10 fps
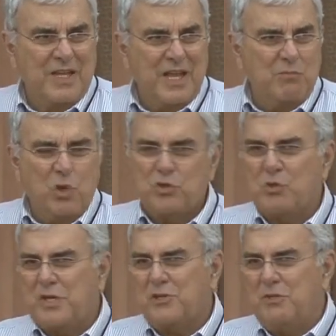And
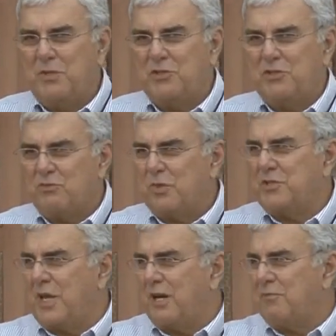most rescue missions were
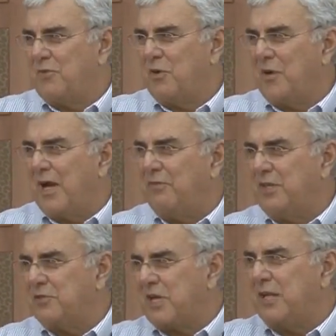set up around
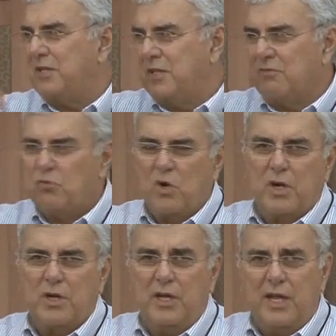this idea of
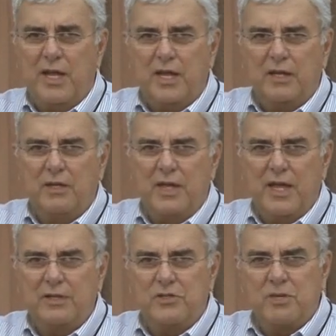work and,
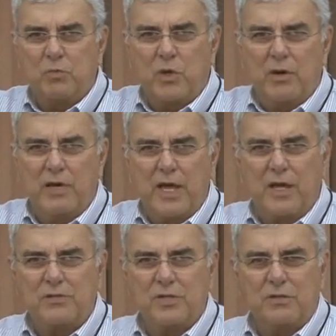and temporary
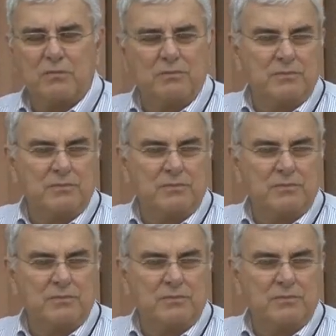housing.